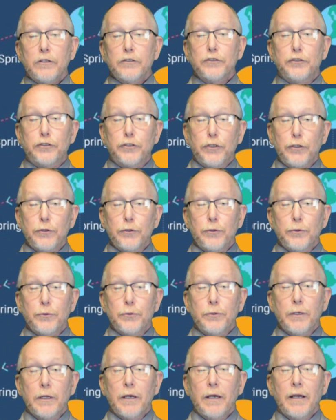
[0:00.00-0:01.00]

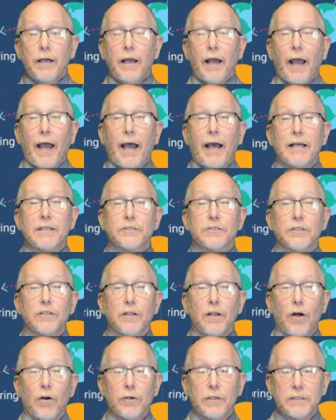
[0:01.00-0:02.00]
June has the
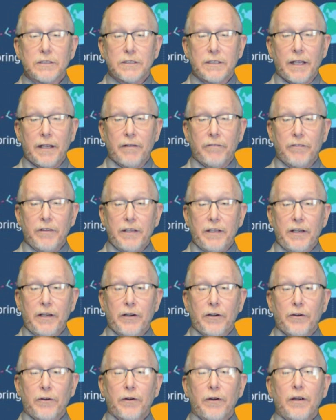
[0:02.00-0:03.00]
longest day of the year.
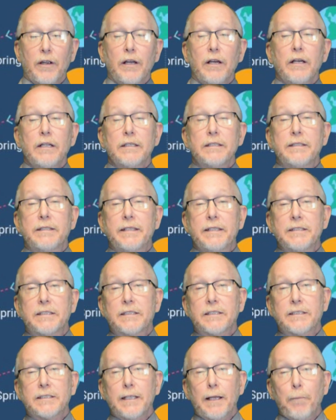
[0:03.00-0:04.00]

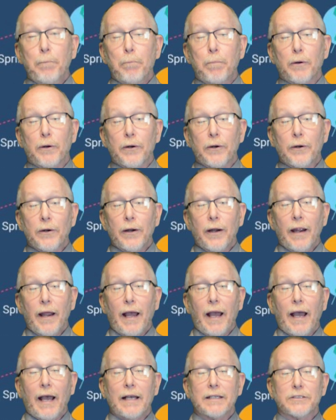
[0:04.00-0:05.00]
December
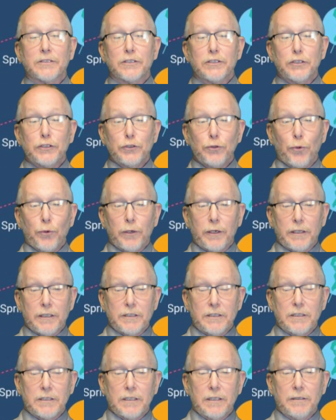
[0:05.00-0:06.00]
has the
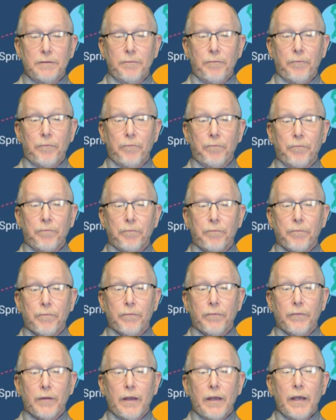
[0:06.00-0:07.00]
shortest.
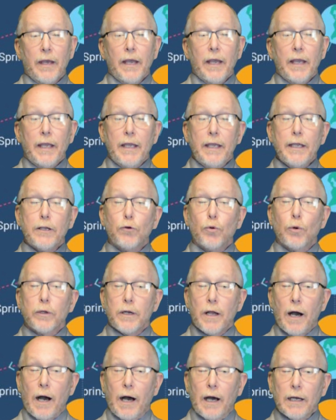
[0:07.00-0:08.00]

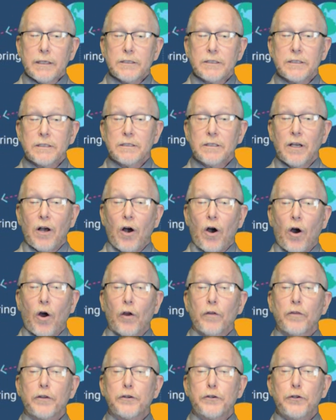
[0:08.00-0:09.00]
Equinox
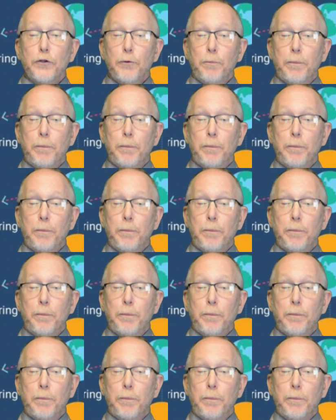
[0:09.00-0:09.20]
are the two